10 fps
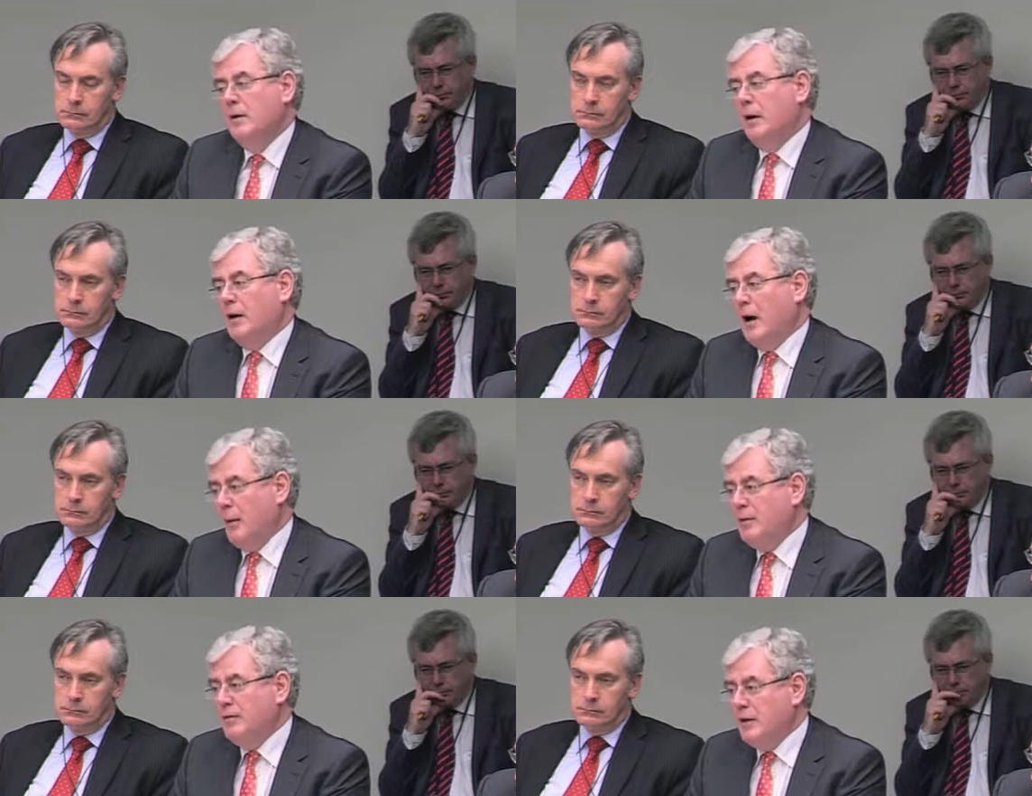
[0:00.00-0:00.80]
Speaker 1: A
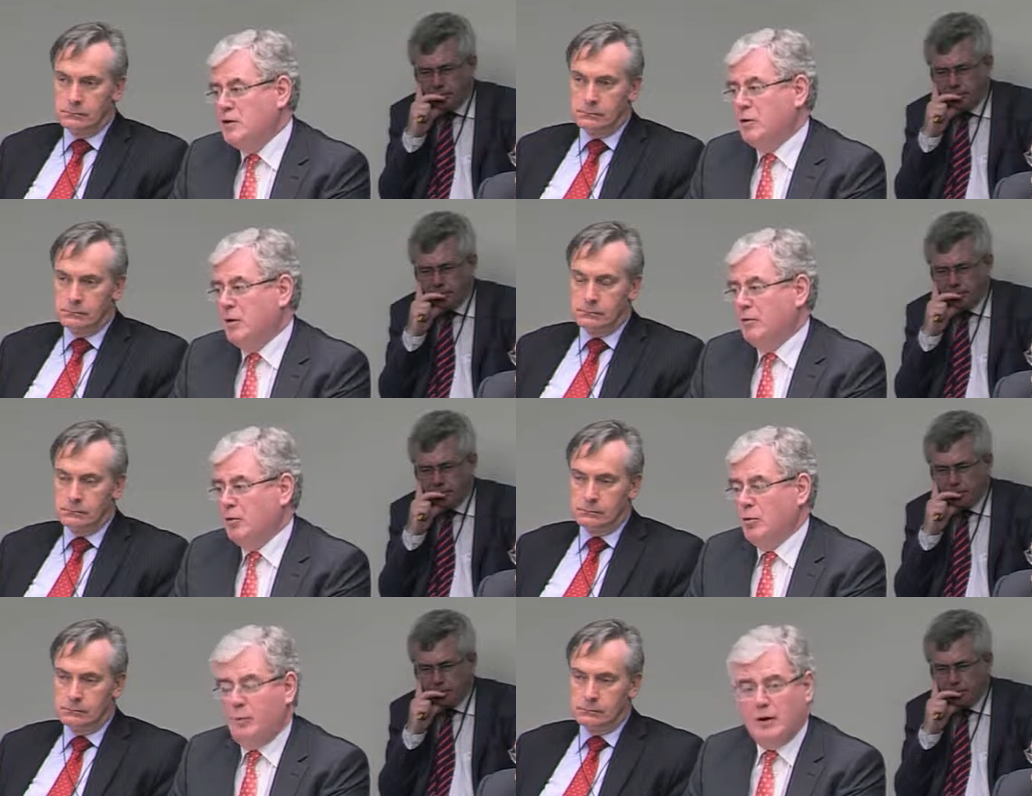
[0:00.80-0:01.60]
common feature of
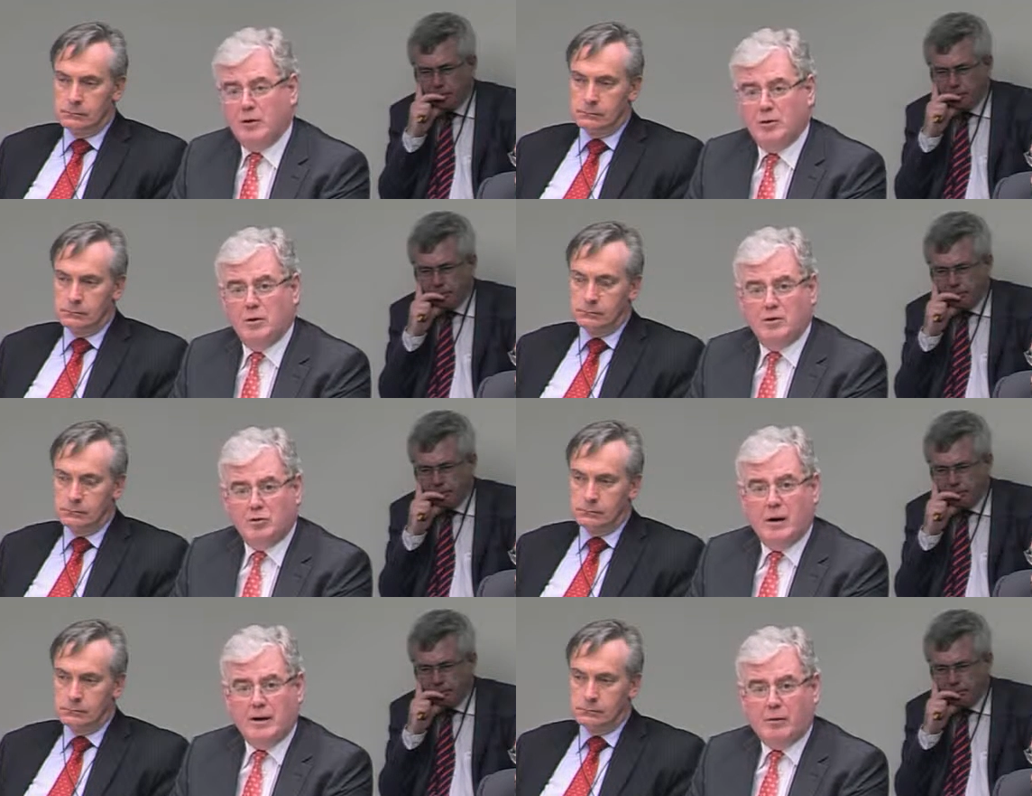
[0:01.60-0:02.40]
European Union
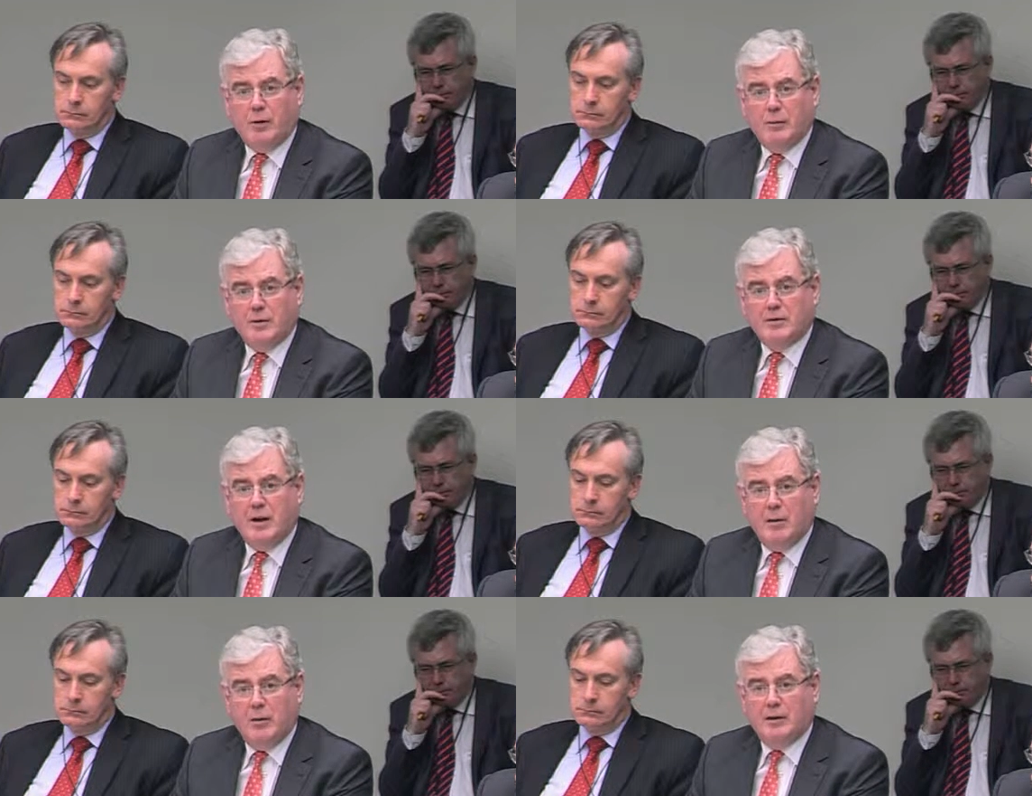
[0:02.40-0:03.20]
trade
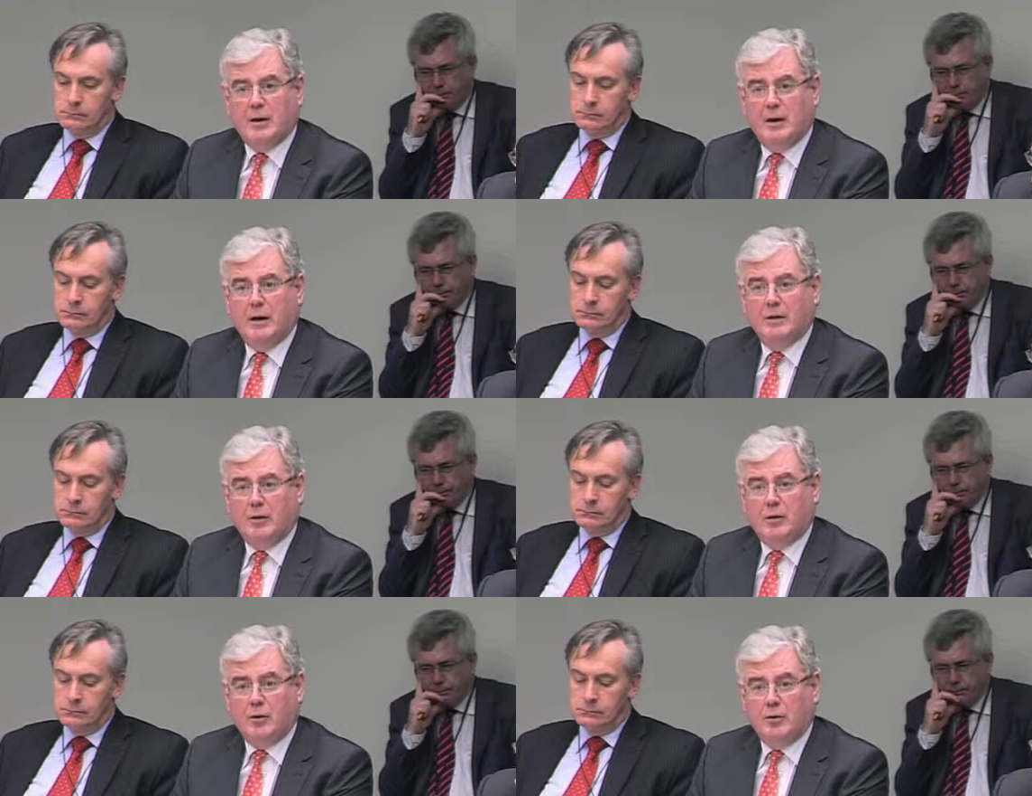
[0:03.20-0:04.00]
agreements now with uh,
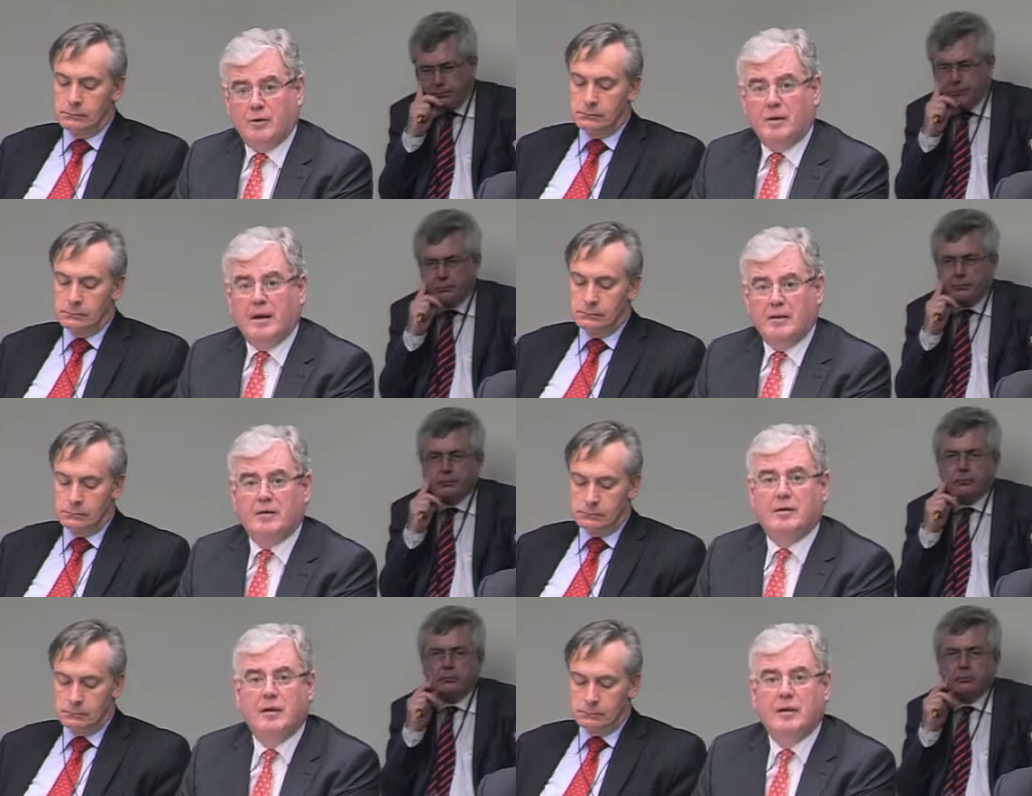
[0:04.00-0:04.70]
third countries is